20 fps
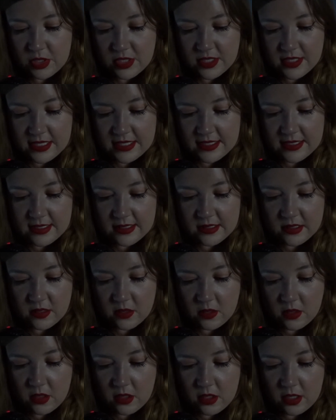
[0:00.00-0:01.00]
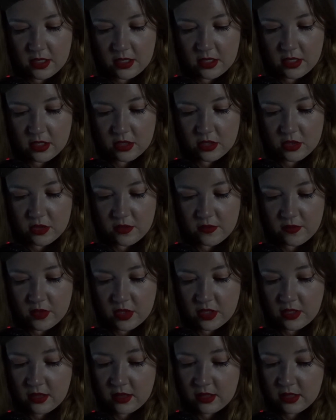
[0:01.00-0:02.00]
because her sister and her
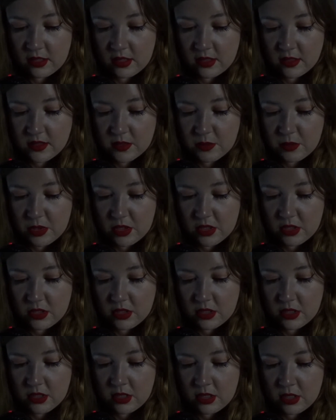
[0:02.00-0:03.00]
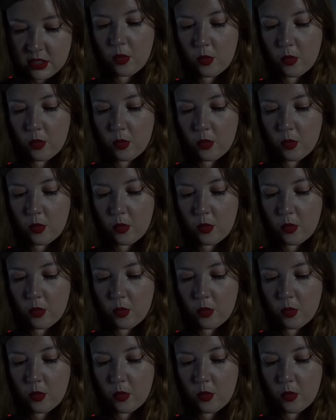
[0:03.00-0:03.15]
good-for-nothing husband